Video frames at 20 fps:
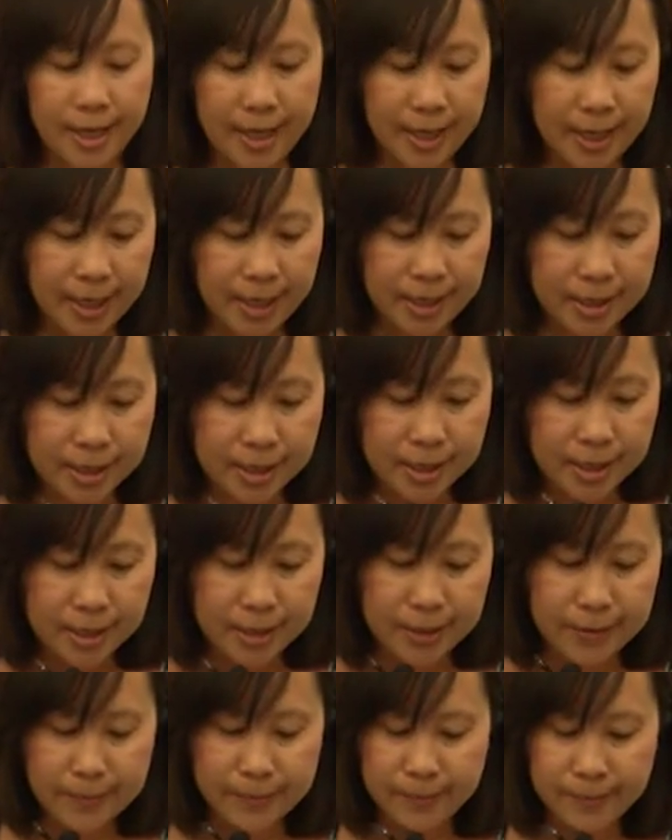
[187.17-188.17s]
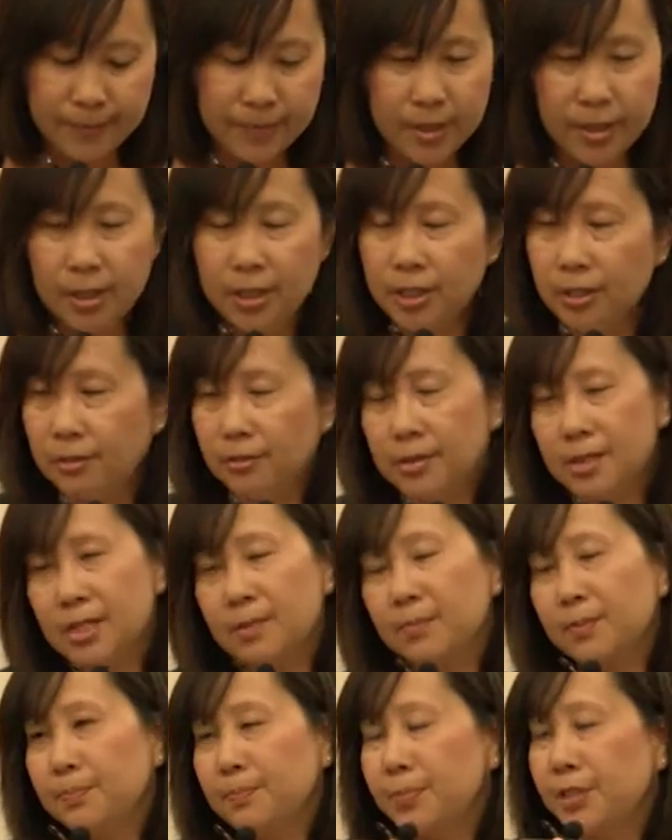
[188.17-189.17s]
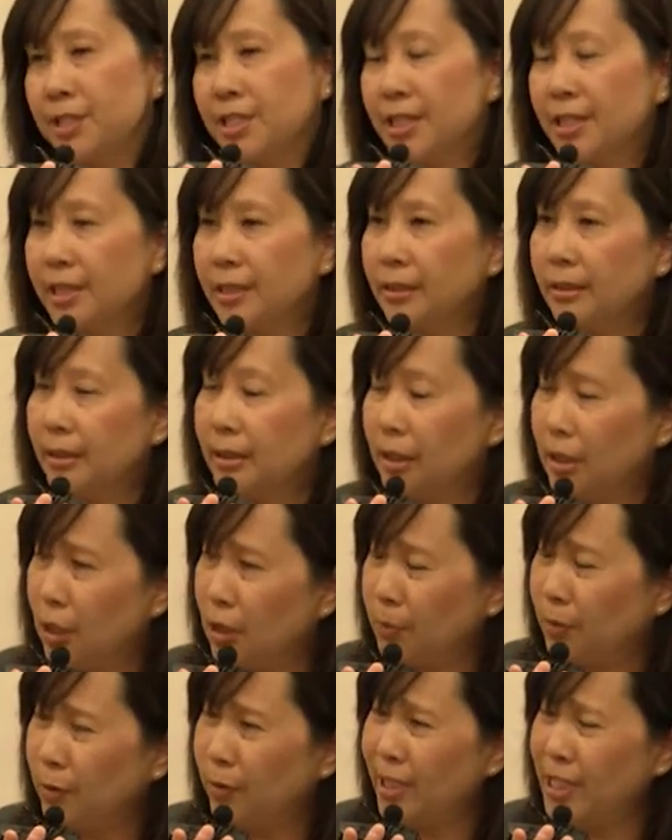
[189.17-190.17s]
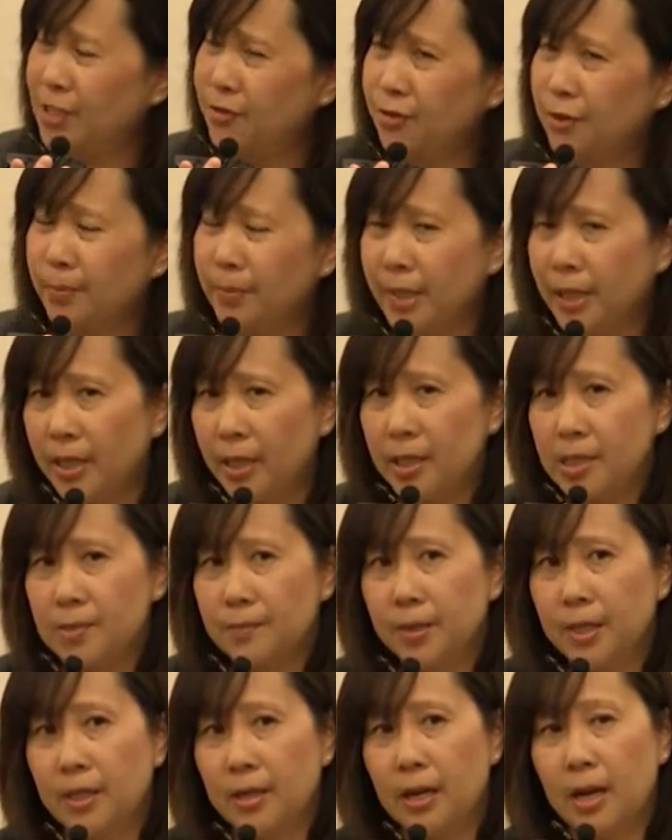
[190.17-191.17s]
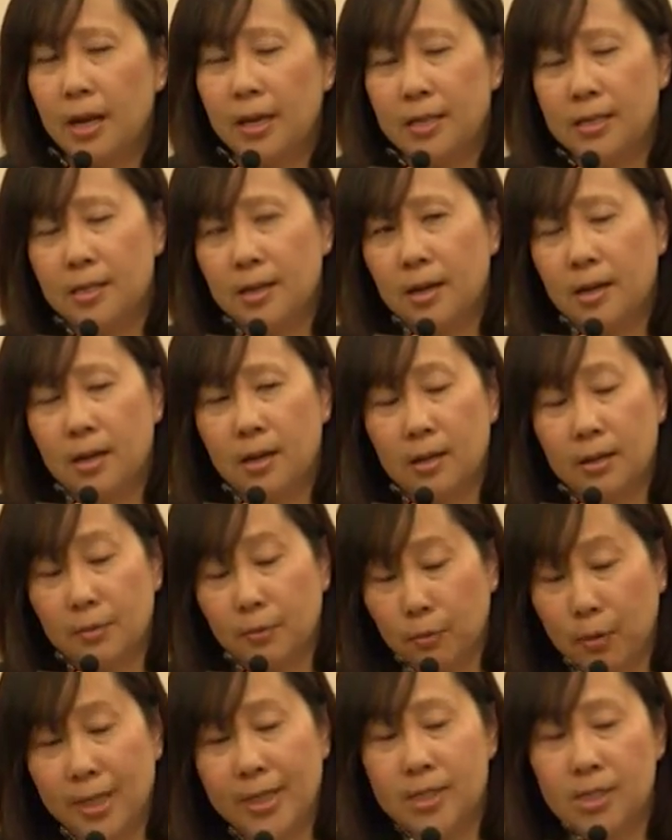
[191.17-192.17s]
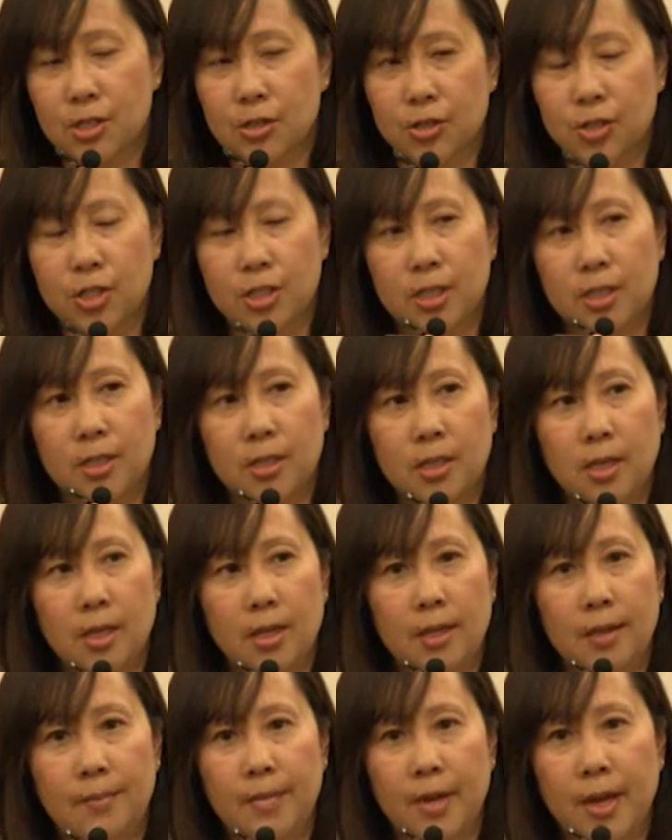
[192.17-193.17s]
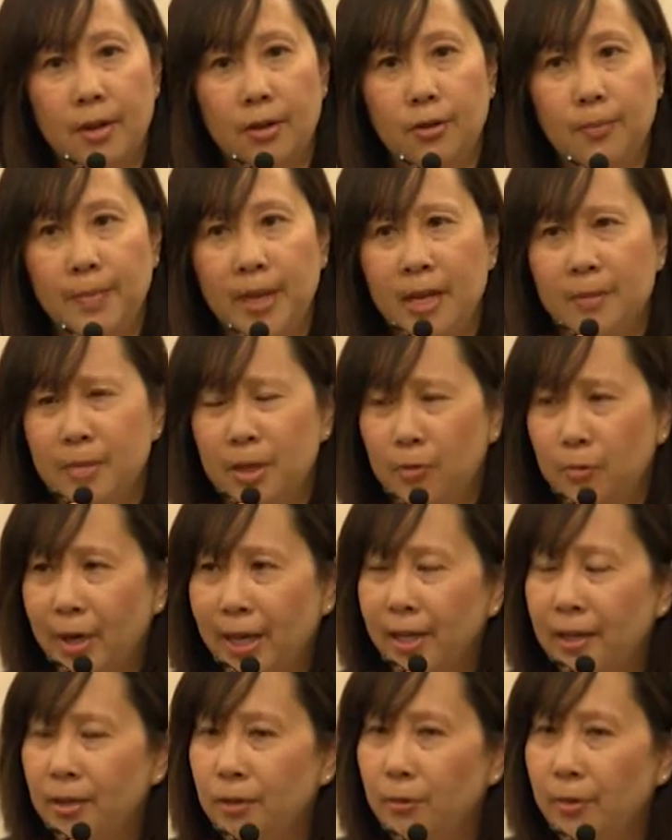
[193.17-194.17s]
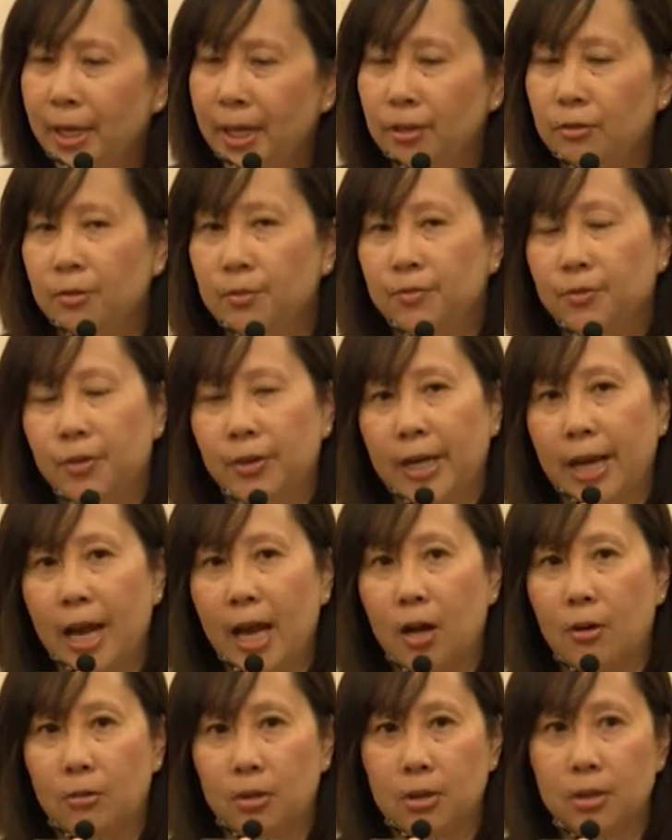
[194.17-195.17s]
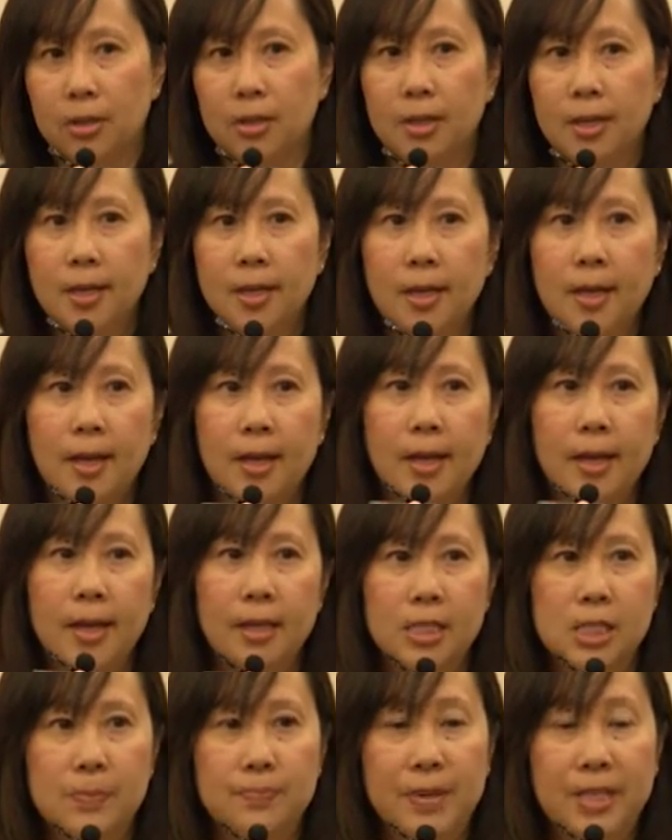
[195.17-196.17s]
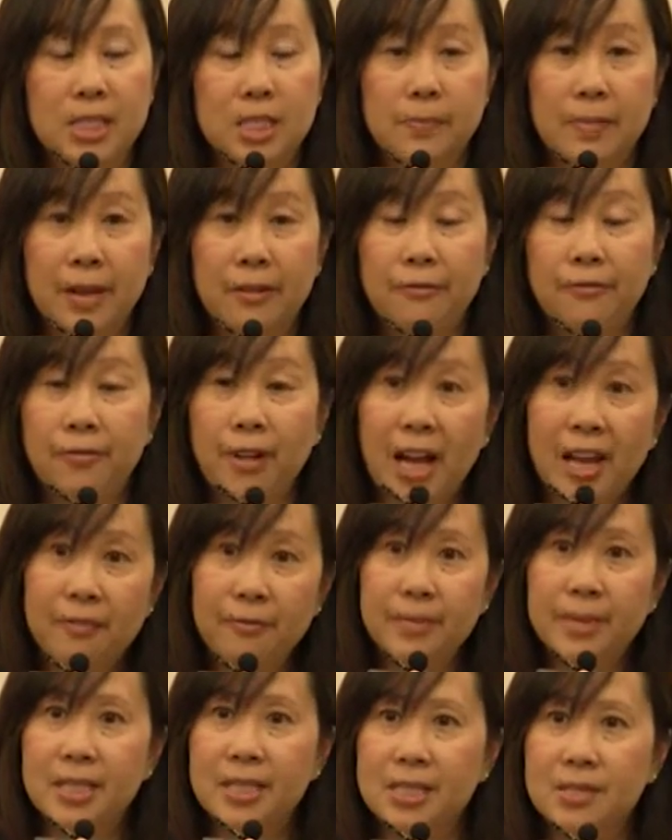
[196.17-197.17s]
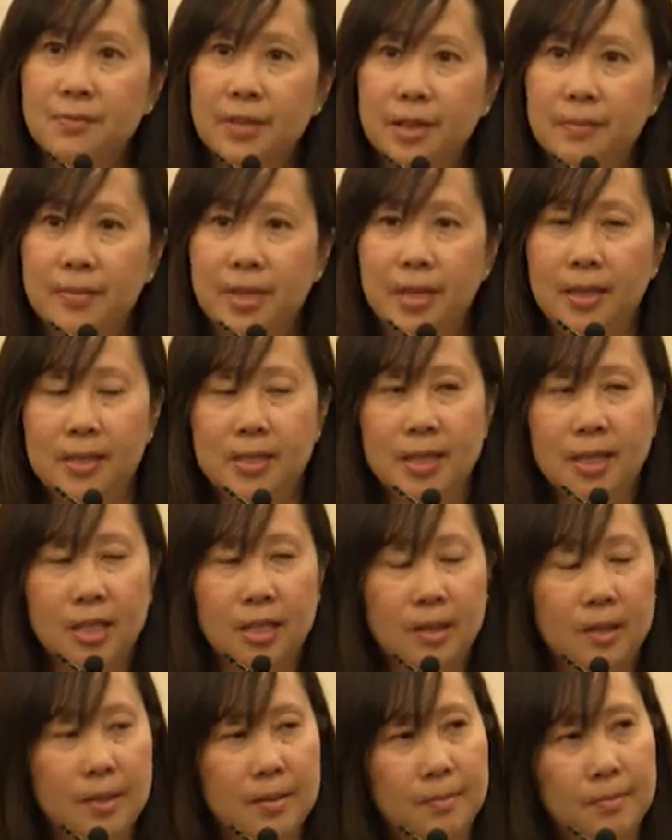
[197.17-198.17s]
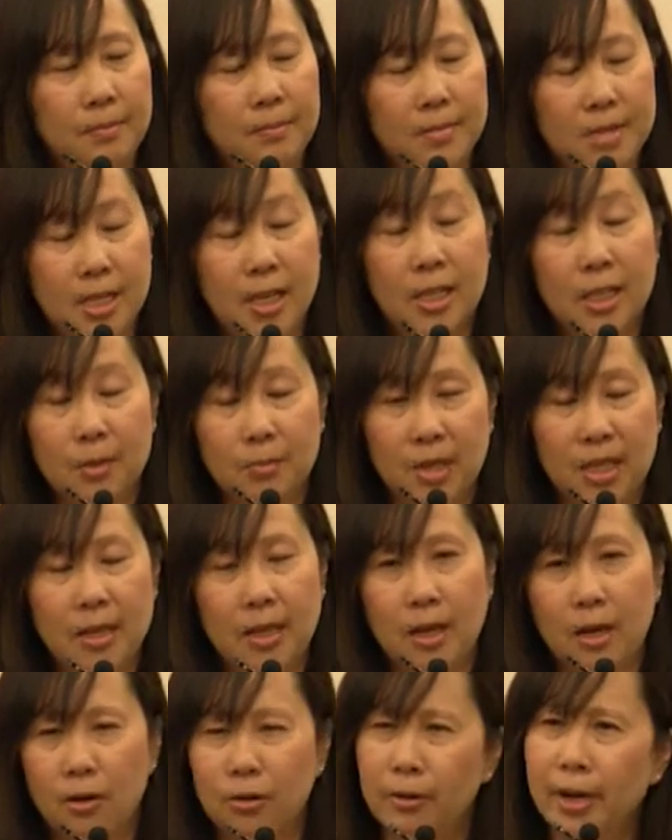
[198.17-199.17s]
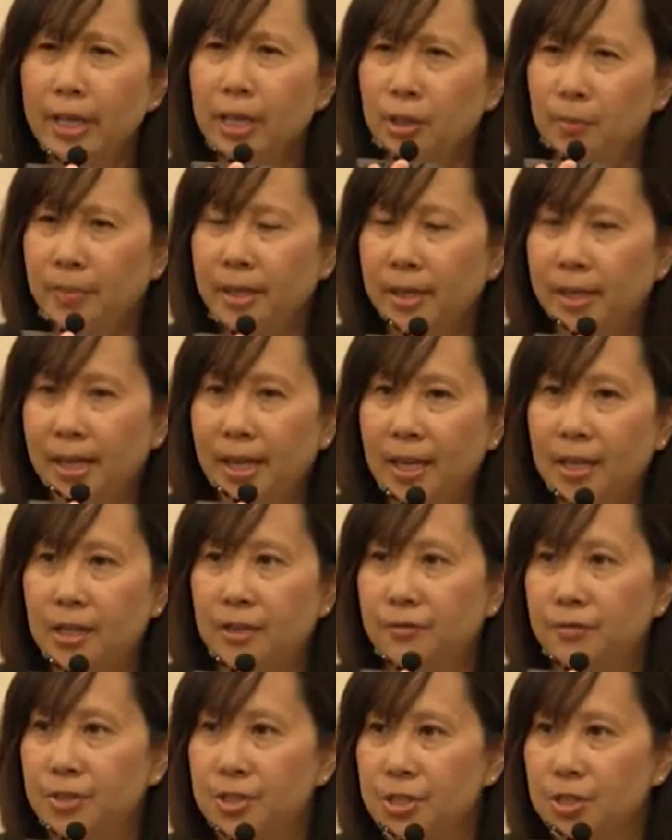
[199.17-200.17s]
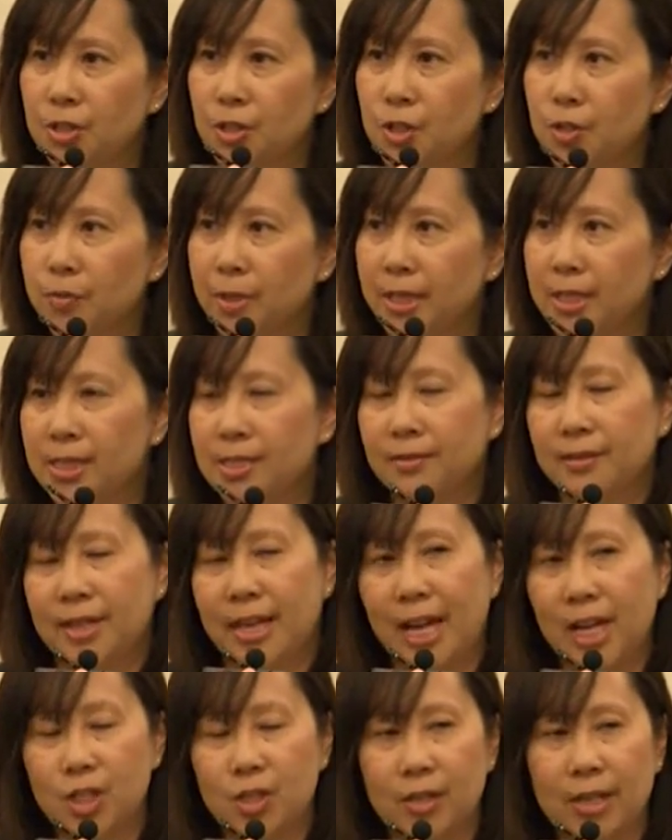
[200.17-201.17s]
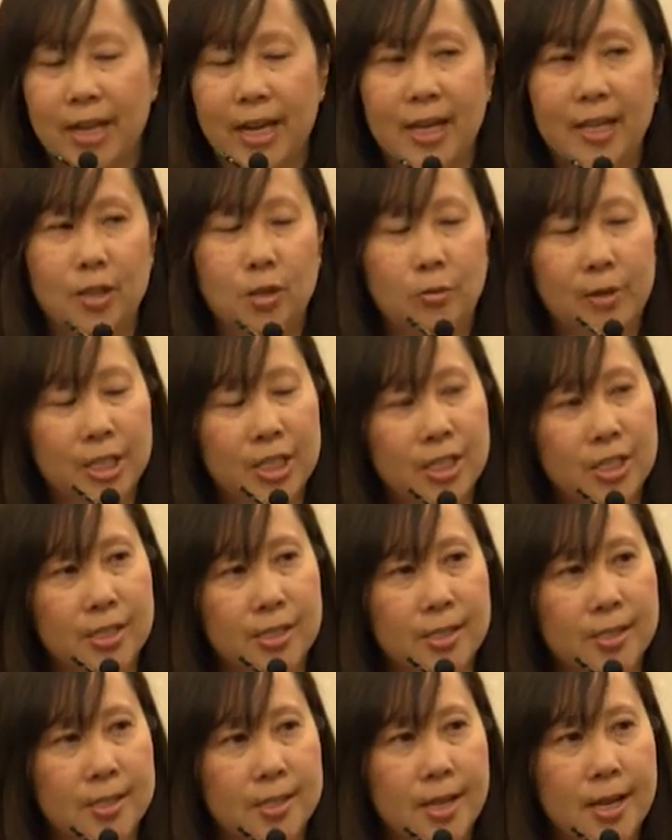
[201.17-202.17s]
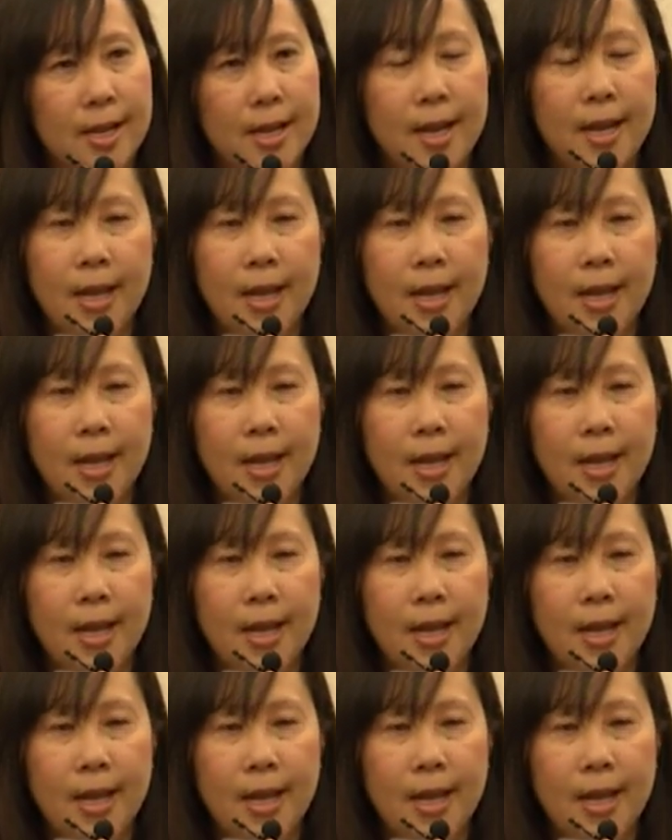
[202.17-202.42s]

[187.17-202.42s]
And some particularly low points for me is when I saw one surgeon who made me wait in the waiting room for an hour and spent about 5 minutes with me telling me that, I could be a candidate for surgery. And so naturally I had questions.